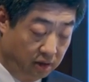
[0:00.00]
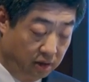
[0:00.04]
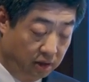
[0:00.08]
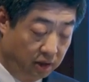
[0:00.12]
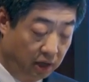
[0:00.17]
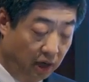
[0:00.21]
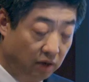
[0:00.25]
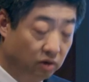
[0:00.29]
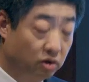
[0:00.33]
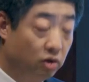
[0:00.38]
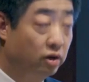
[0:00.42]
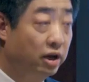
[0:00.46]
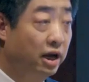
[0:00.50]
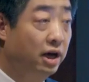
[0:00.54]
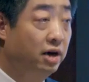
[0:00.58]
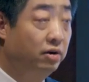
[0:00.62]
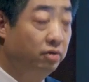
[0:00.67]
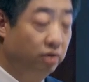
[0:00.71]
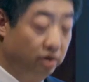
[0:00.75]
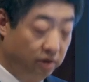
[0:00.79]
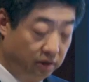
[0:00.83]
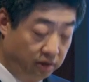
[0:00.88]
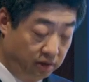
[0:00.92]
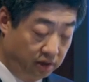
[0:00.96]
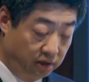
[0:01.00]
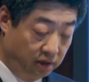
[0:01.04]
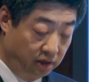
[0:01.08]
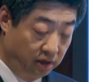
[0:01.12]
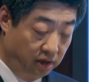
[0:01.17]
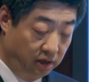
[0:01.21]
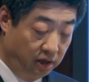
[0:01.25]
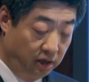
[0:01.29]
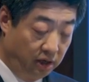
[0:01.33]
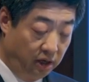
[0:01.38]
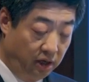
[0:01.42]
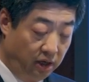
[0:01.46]
telco carriers
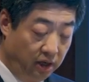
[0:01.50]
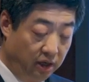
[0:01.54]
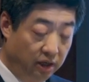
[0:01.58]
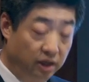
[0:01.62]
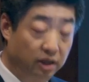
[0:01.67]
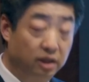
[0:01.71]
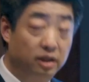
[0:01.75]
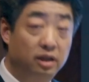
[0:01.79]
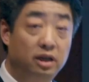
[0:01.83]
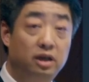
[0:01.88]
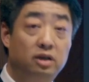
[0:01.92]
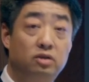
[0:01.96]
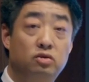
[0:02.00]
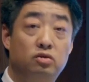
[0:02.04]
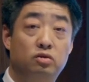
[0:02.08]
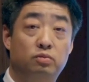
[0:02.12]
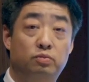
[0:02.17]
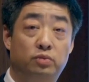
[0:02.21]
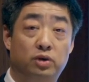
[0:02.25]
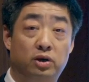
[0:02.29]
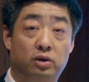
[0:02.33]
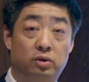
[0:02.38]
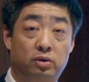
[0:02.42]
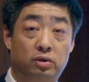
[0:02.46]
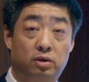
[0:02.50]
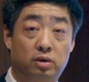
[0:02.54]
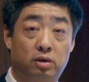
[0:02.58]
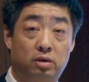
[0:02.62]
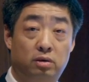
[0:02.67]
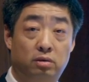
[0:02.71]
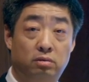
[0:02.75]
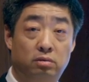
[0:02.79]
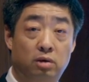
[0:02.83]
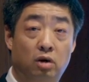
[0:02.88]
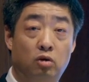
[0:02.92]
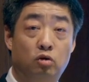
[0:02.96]
need to build
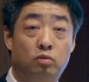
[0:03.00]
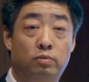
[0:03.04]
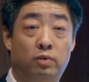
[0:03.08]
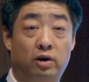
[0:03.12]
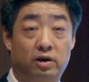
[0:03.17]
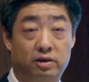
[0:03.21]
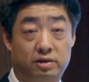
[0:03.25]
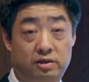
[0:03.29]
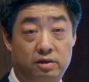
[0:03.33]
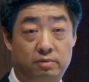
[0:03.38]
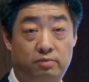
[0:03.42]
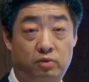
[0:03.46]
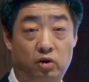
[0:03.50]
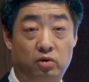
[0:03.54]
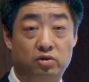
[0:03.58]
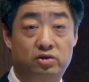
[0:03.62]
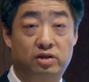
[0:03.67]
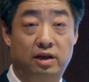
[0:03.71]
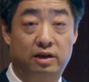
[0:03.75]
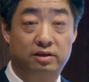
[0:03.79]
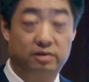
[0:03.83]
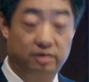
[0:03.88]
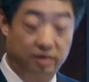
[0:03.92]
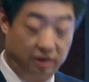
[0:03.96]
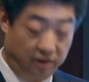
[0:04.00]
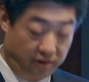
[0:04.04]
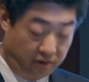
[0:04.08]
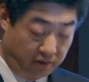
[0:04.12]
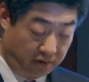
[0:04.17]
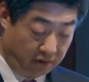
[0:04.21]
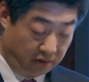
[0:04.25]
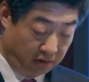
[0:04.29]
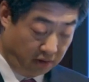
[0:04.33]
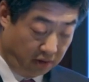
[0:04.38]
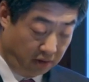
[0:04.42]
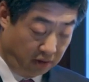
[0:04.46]
robust
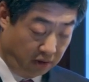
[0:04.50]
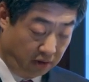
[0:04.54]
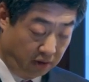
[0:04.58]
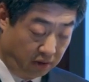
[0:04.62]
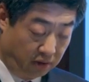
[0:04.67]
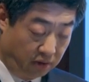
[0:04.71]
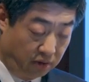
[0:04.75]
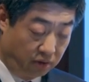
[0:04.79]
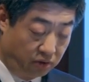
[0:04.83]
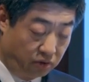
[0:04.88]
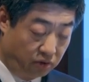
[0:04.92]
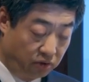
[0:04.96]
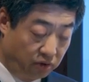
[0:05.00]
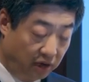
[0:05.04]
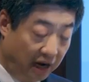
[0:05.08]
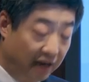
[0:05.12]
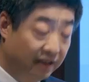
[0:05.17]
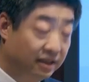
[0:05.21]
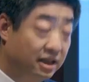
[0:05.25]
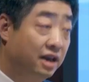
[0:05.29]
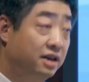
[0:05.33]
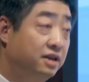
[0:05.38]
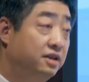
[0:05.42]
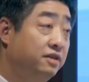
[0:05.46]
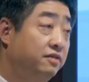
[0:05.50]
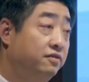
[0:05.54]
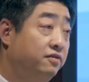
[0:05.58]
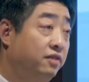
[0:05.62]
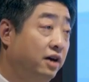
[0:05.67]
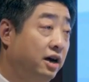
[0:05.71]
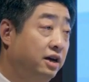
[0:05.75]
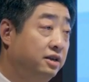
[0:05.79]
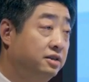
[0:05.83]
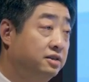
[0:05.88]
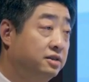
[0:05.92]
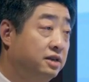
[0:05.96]
processes to
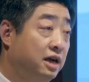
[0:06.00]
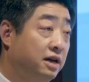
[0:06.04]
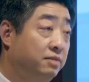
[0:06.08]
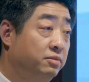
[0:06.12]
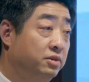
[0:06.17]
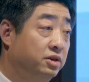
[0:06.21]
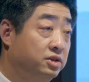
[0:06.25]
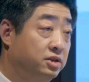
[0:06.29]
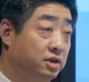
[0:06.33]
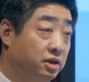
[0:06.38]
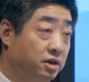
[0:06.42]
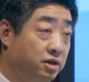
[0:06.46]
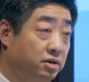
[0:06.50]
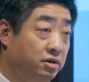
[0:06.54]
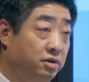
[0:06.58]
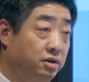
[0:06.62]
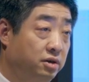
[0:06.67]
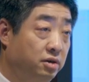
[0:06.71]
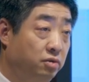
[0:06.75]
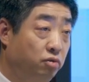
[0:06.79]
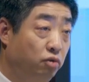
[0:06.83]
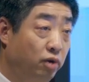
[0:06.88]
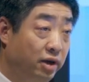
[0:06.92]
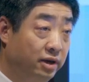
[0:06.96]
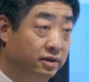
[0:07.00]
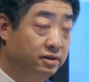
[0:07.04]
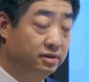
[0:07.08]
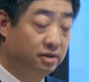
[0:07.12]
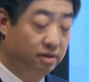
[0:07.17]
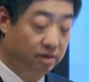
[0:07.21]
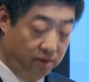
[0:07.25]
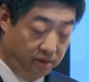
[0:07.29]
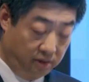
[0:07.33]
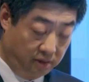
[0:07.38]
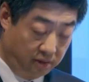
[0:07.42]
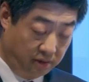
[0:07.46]
identify cybersecurity risk,
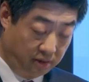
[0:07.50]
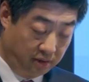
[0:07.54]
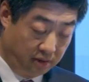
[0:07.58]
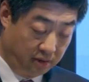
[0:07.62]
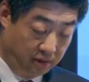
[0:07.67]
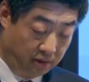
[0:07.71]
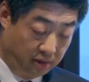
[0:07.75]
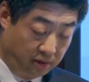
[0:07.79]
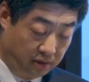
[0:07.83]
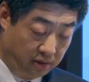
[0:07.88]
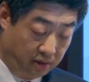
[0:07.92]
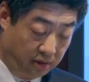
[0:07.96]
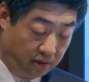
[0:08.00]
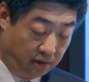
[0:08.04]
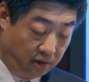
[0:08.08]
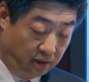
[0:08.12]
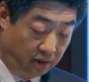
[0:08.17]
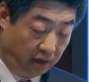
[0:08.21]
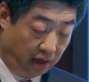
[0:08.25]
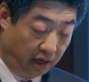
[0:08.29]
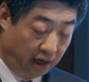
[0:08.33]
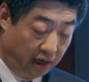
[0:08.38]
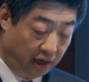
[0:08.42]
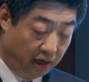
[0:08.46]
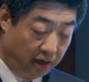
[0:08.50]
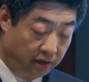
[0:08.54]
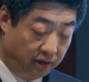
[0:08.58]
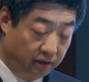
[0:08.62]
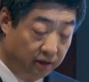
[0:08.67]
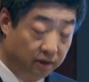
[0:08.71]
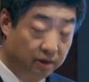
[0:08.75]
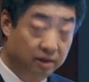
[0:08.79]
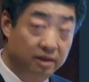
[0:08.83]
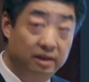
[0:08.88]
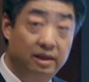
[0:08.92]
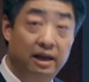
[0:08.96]
and
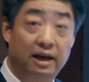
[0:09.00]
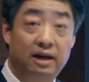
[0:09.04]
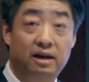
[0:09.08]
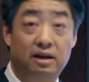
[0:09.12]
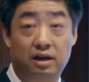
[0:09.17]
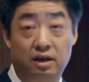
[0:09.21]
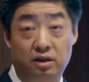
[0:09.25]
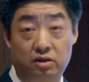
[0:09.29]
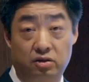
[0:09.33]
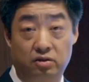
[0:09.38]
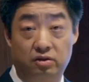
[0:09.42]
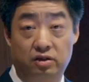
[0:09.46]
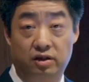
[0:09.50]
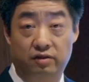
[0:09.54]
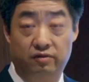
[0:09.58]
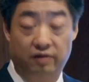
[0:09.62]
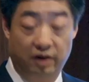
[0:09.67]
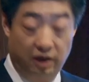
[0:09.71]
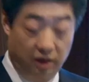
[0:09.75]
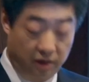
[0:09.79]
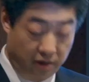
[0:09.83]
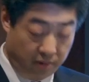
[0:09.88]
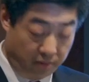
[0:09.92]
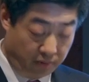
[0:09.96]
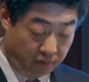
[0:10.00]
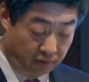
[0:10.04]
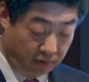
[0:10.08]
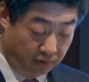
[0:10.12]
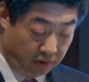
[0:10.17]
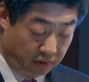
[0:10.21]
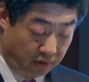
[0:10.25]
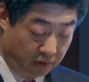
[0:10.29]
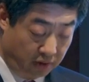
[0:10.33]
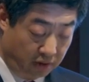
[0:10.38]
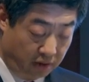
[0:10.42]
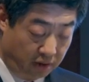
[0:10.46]
they need to develop
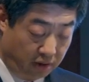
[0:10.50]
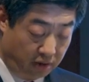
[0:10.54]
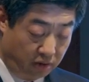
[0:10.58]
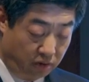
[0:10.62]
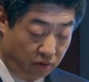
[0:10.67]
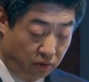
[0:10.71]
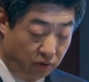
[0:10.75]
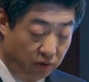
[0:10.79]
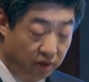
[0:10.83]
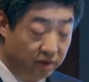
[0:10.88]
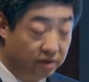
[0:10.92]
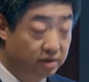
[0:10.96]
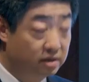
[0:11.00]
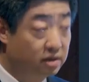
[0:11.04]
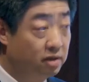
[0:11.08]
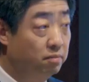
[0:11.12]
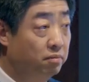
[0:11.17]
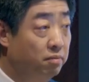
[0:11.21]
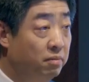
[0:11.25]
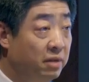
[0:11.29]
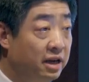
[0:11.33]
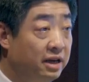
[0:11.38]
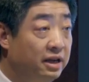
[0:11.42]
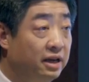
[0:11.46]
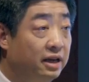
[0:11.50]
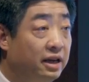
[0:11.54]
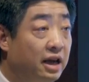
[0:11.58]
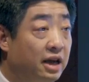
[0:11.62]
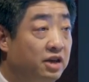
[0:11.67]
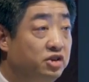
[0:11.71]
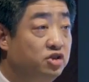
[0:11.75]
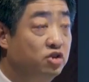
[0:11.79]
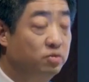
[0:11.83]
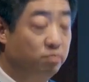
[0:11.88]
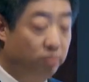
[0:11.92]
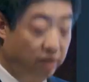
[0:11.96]
risk
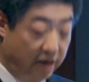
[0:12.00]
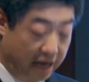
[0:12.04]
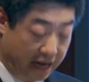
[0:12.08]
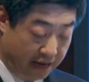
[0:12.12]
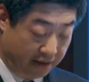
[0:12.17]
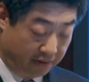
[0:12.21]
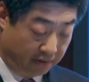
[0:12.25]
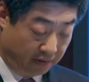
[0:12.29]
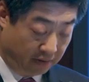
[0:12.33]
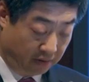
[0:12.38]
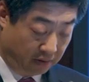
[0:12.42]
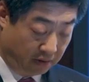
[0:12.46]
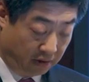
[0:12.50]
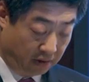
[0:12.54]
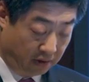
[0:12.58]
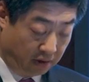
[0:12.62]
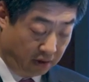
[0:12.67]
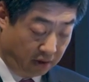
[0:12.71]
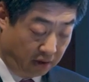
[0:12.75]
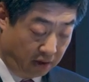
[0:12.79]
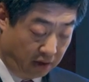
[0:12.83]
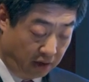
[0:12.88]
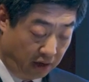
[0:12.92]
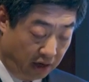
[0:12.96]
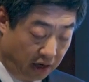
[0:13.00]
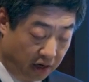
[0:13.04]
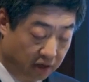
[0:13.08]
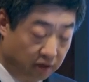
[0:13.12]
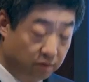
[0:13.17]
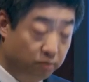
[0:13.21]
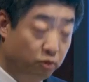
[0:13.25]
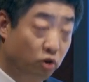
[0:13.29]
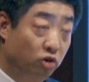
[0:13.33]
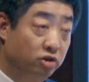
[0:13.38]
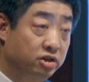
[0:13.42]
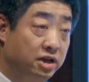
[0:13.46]
mitigation plan
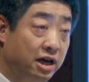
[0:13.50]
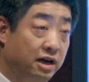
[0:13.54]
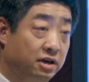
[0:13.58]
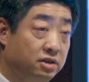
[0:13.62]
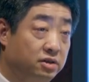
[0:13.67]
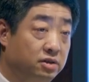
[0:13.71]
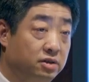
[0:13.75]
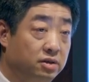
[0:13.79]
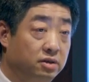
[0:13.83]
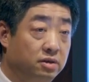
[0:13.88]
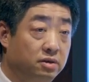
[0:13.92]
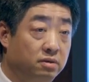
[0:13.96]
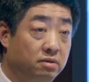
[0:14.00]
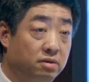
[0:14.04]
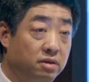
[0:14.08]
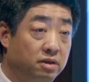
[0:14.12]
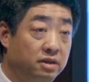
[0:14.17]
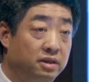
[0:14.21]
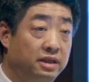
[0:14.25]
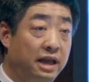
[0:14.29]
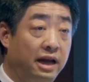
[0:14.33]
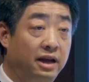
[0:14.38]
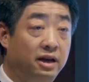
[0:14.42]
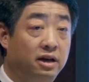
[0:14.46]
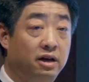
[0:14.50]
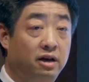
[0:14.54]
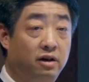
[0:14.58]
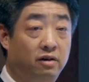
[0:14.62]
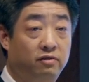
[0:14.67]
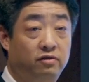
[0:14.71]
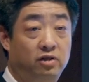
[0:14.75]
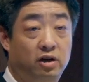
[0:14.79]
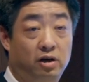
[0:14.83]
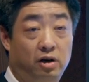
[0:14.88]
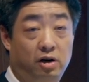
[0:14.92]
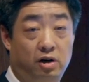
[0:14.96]
and protect data
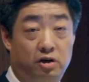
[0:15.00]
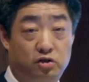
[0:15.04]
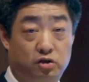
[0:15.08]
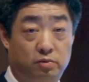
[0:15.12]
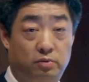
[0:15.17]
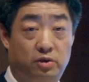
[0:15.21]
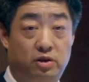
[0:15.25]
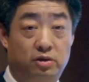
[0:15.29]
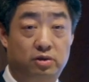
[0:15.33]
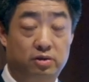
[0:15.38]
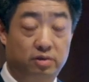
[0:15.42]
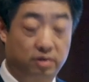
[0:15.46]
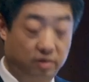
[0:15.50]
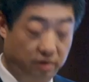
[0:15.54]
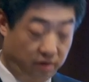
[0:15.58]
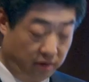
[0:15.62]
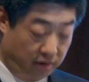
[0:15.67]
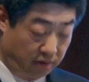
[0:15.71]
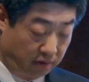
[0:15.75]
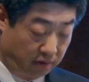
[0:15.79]
of their customers.